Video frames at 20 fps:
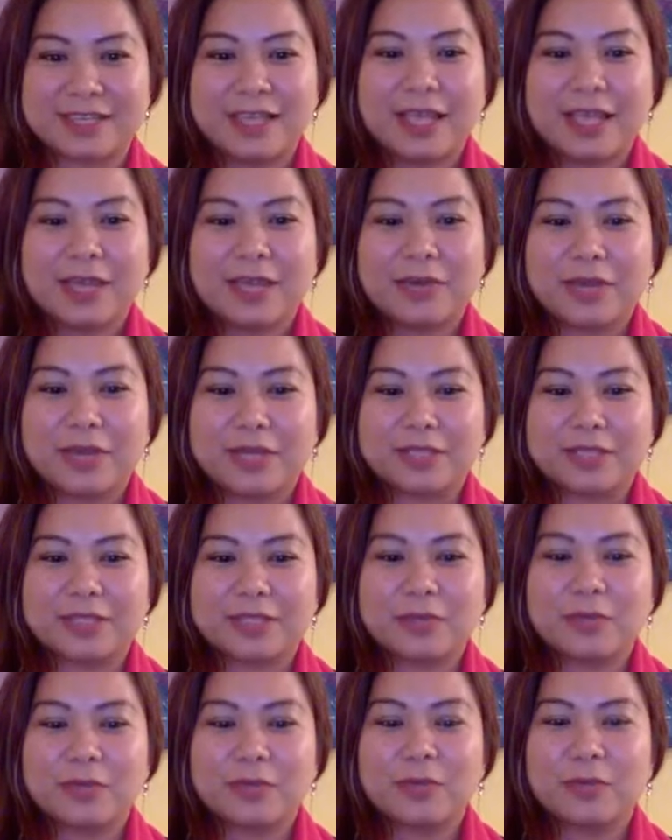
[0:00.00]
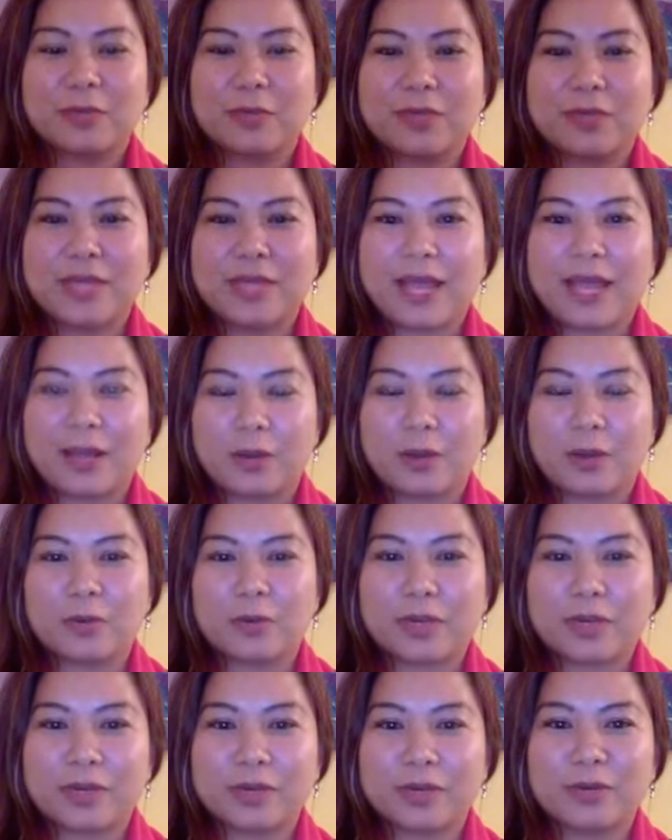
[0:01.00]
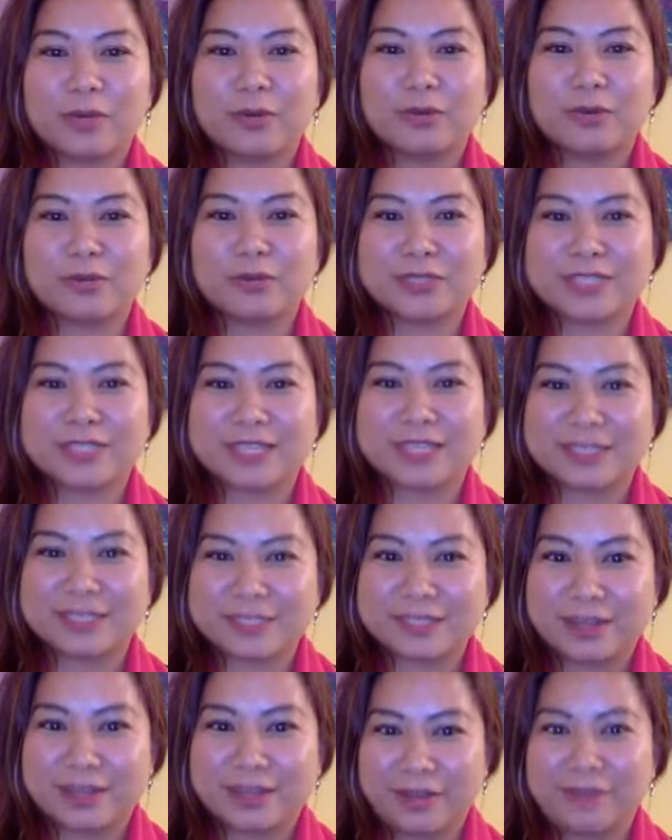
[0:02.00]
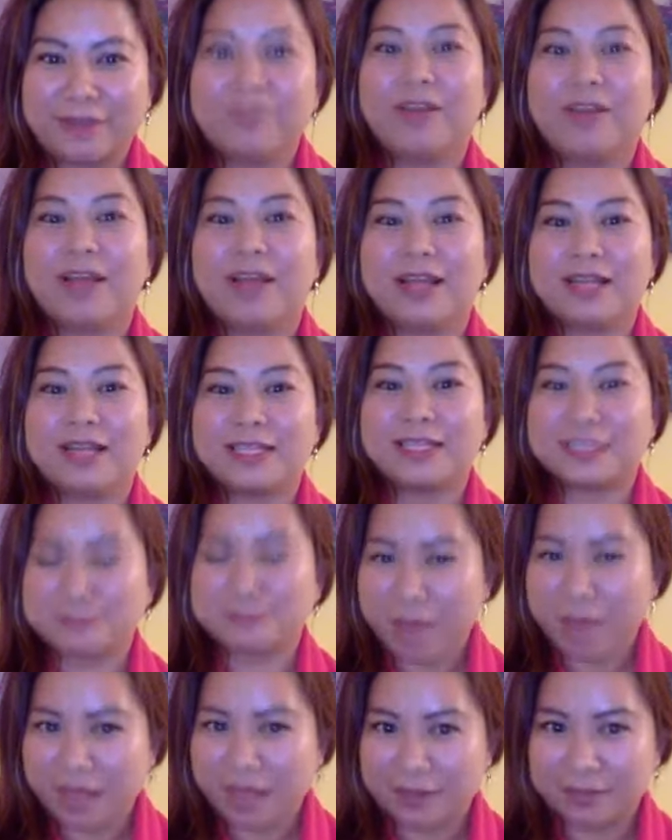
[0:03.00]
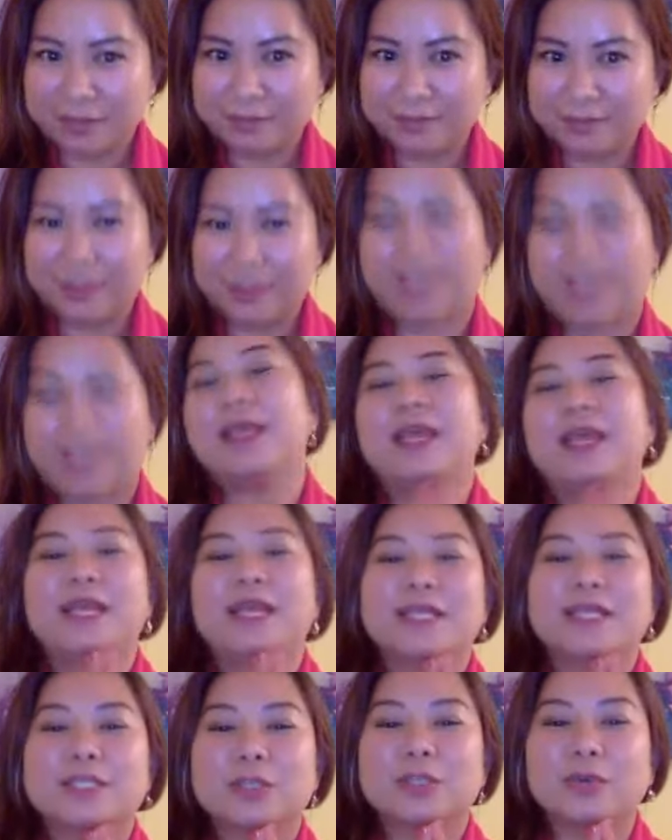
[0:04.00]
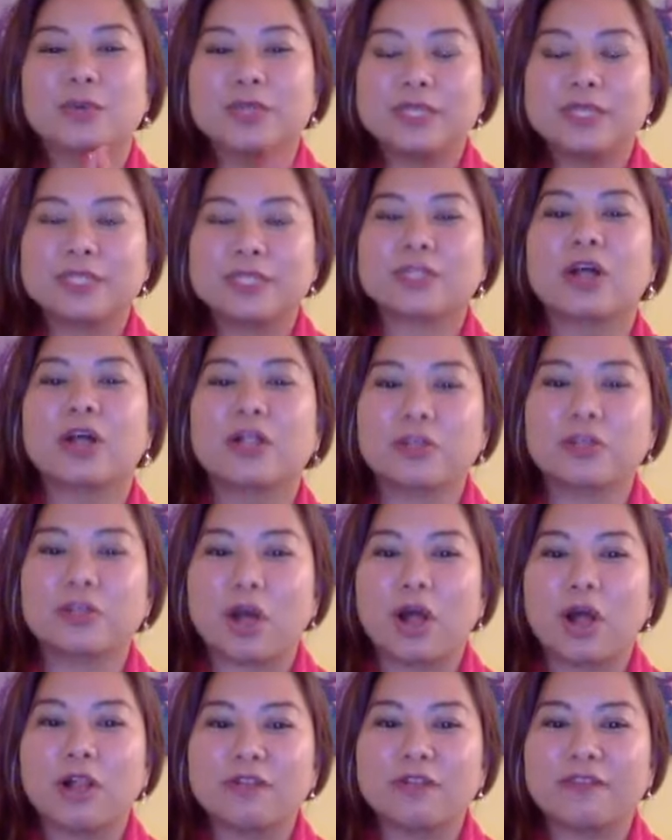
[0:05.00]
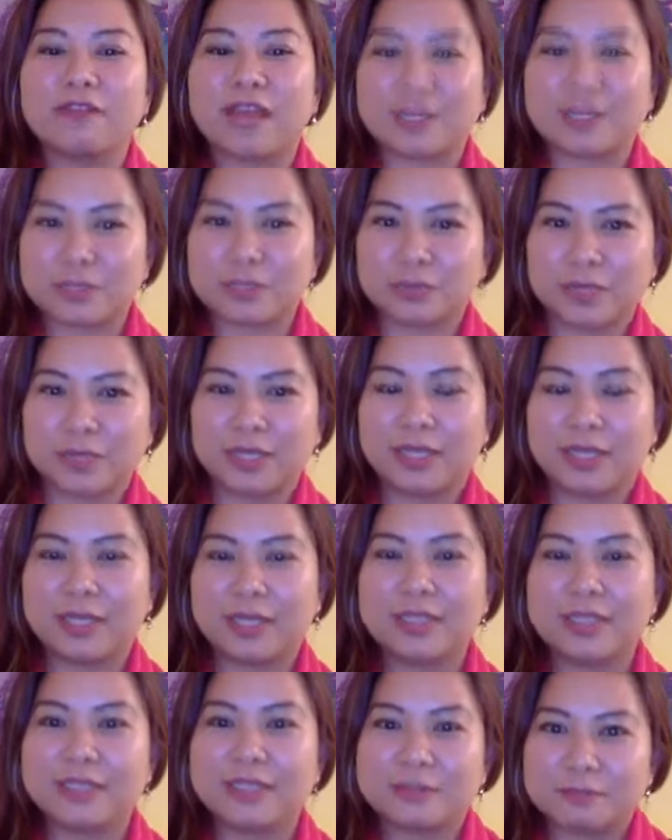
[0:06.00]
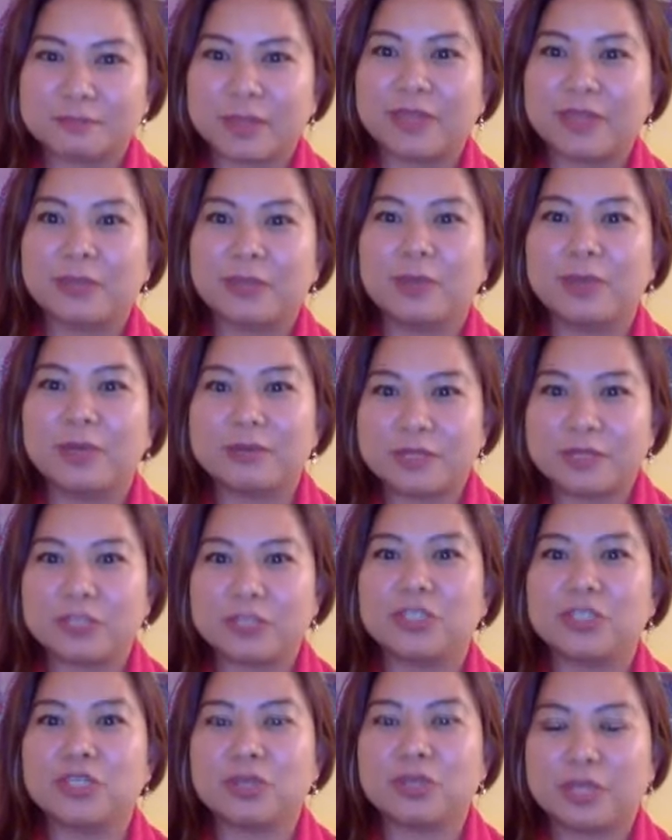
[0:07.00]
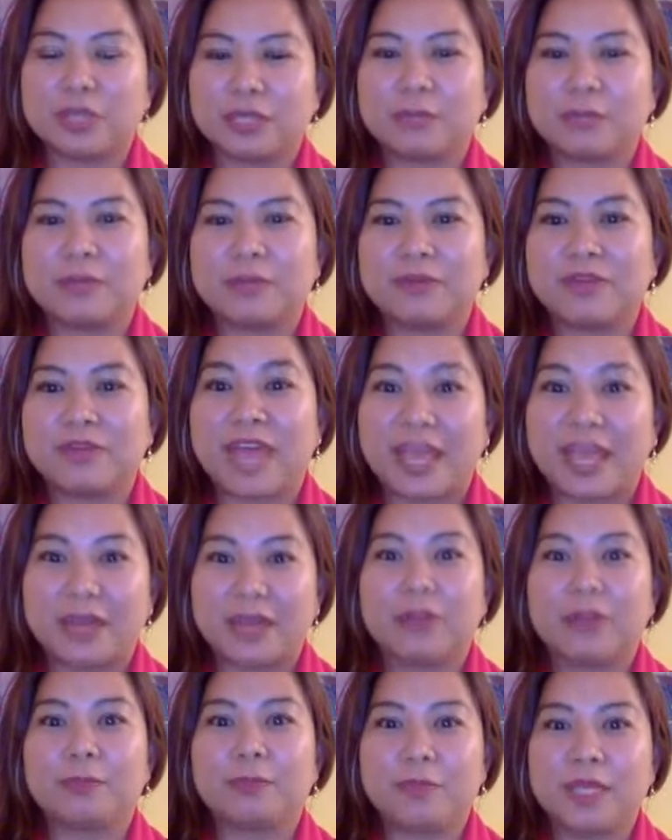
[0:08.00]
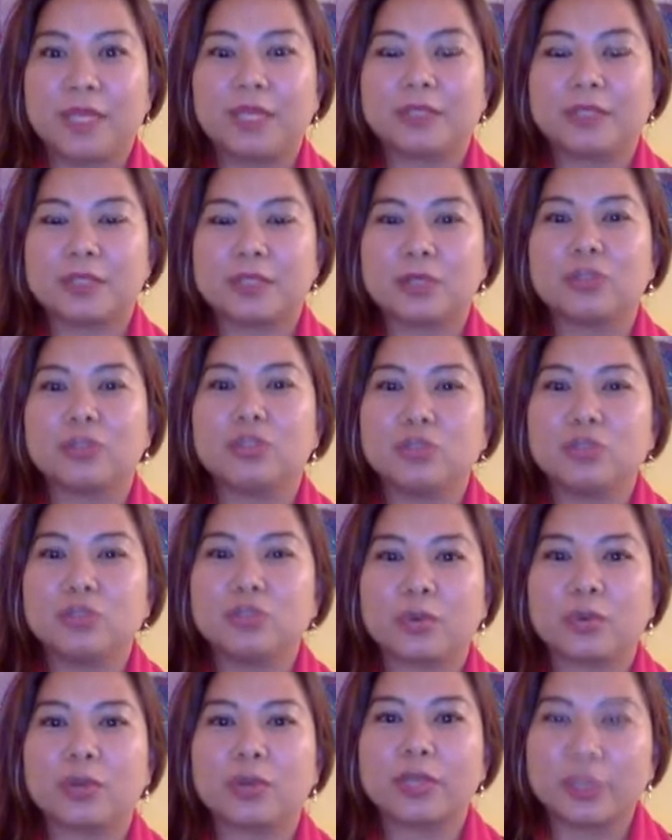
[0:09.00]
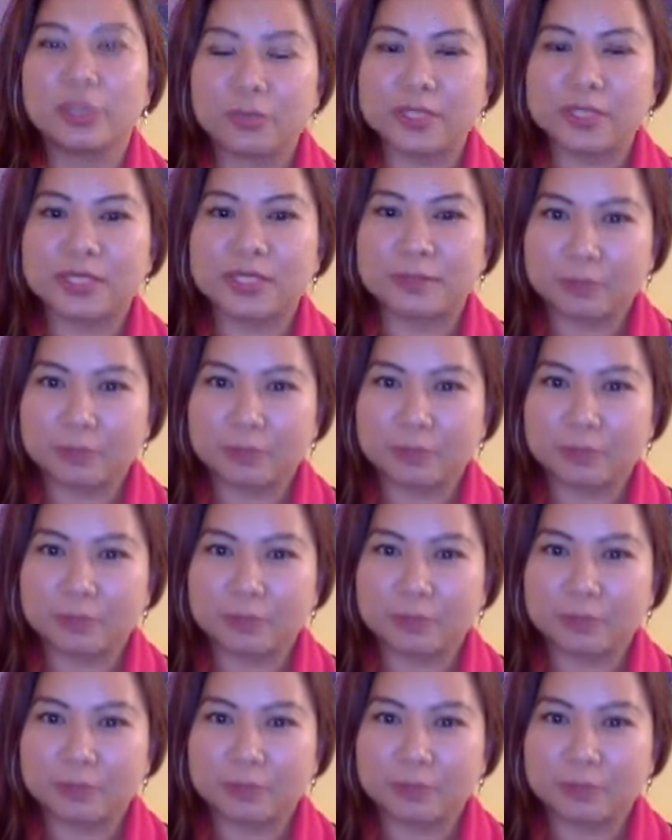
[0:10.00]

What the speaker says: Great. So now we're going to go to sense of smell. Okay, so this is called olfactory, and this is, by the way, I'm teaching you a little bit of NLP. It's called neuro linguistic